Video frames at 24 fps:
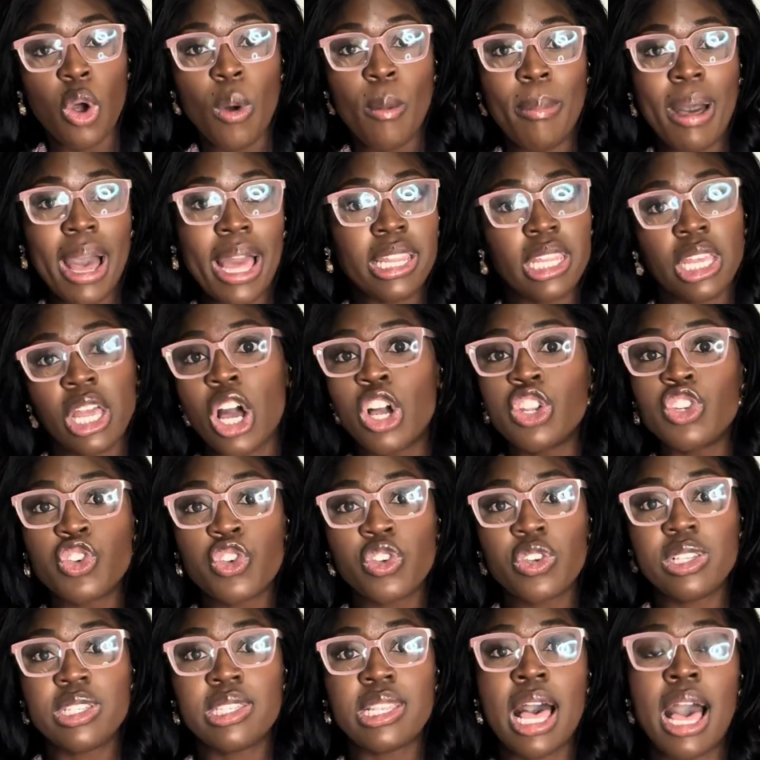by the
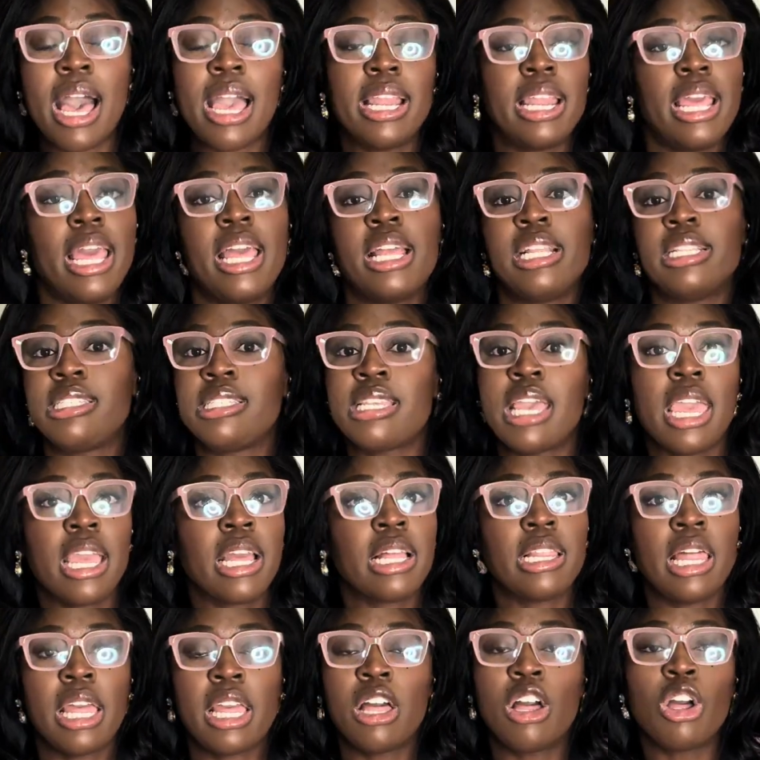countryside and take
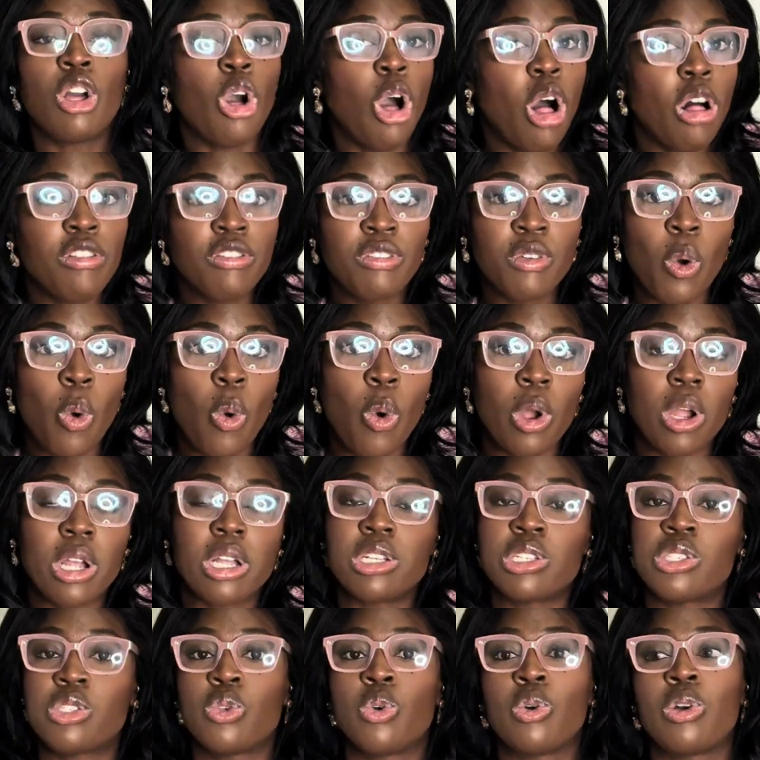like a golf
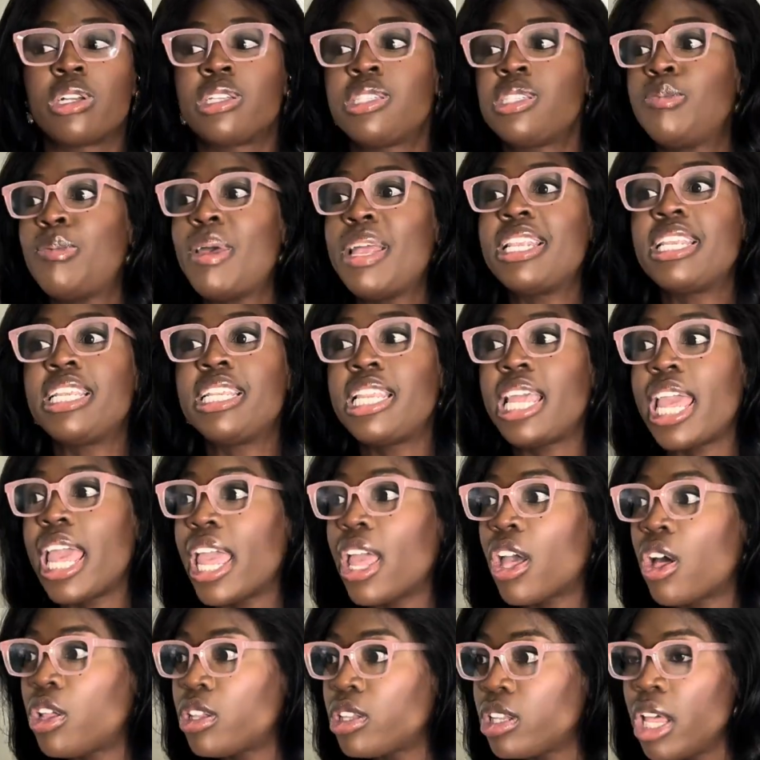course or spend a day
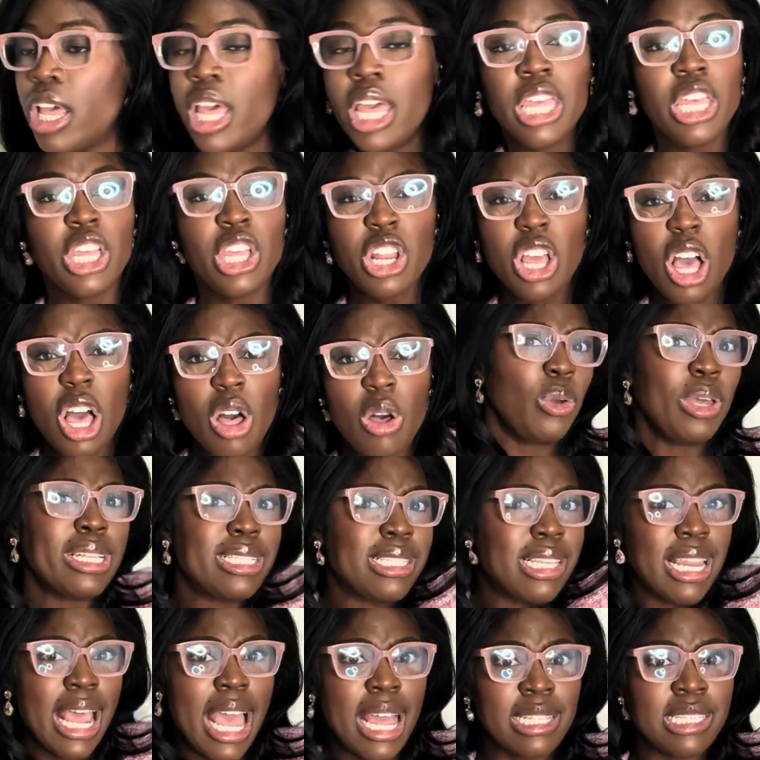on, it's
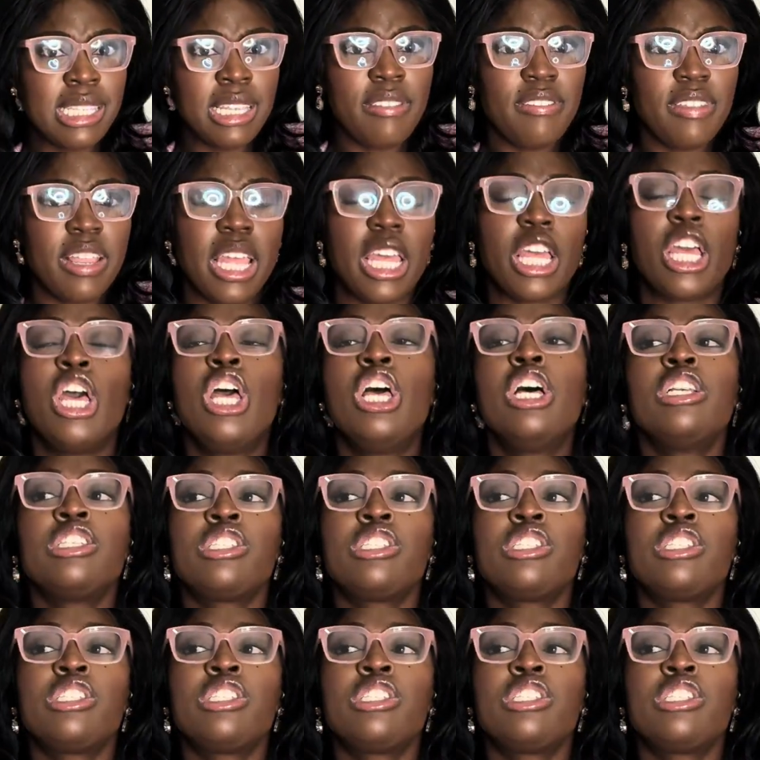an activity.